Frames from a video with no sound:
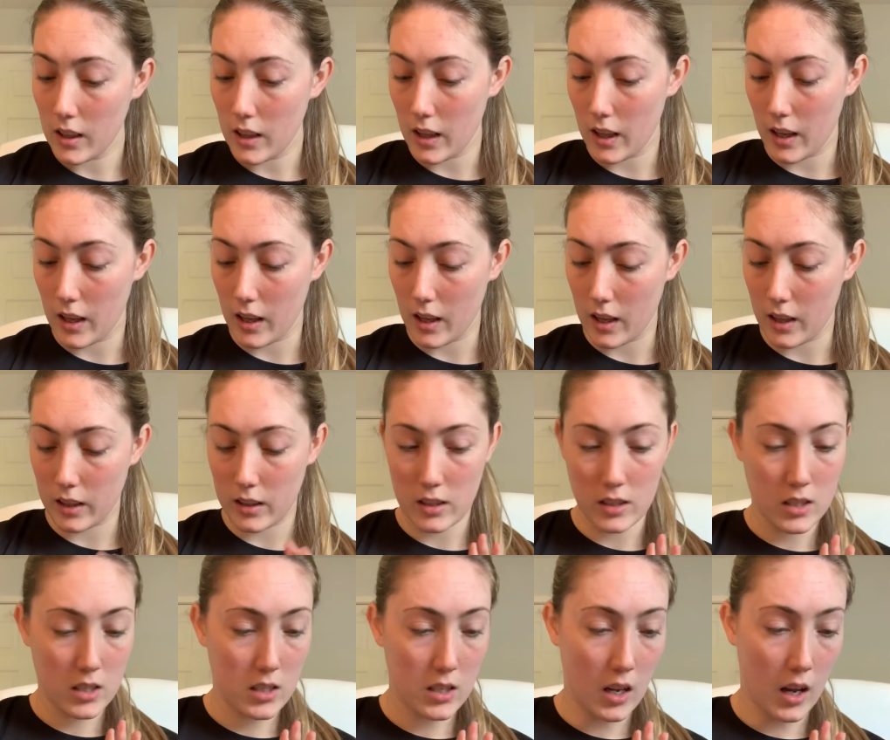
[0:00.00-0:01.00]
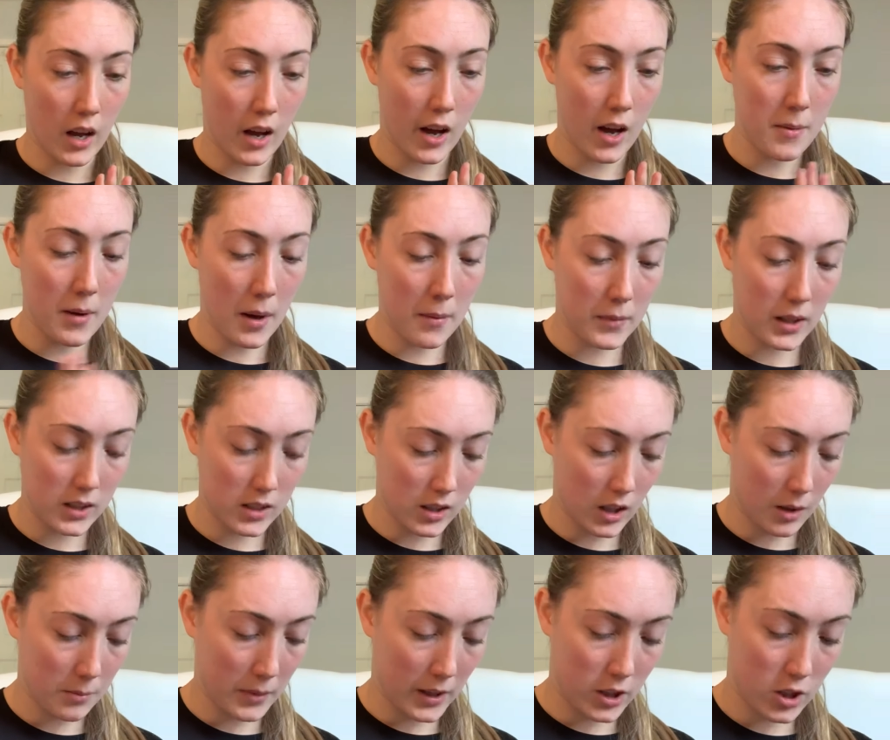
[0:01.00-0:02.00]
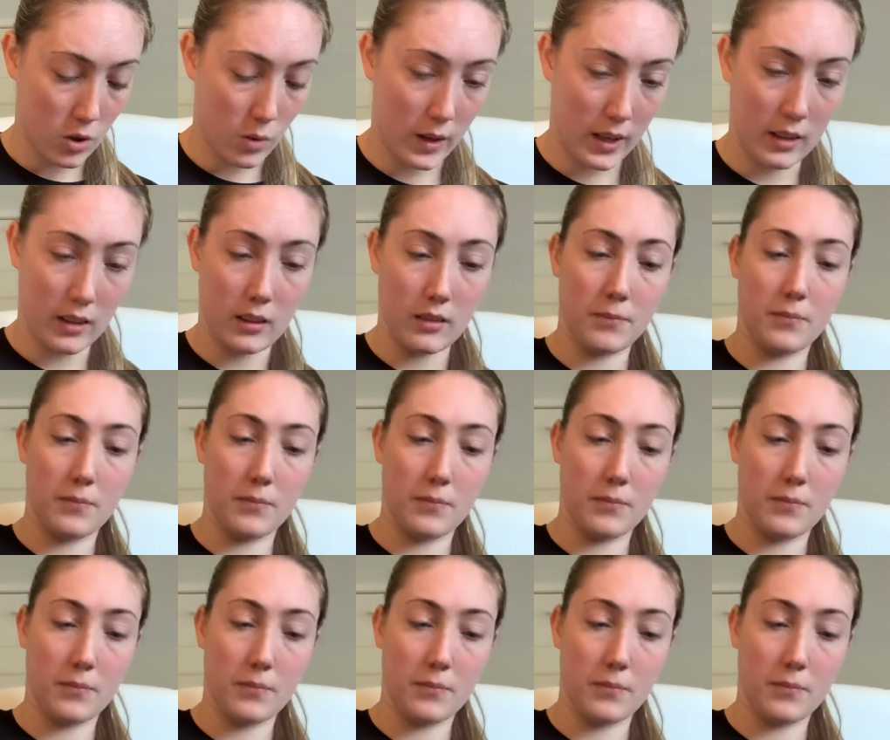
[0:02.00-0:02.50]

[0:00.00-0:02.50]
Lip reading: And I'm going to start by showing